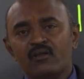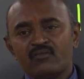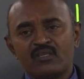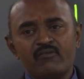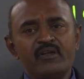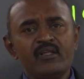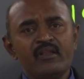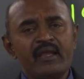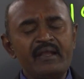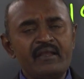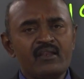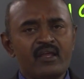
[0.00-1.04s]

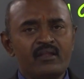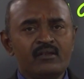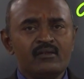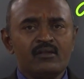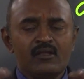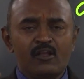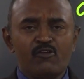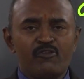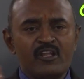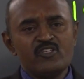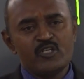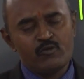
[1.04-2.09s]
1789
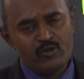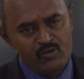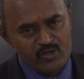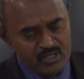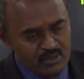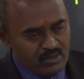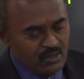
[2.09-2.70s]
French Revolution.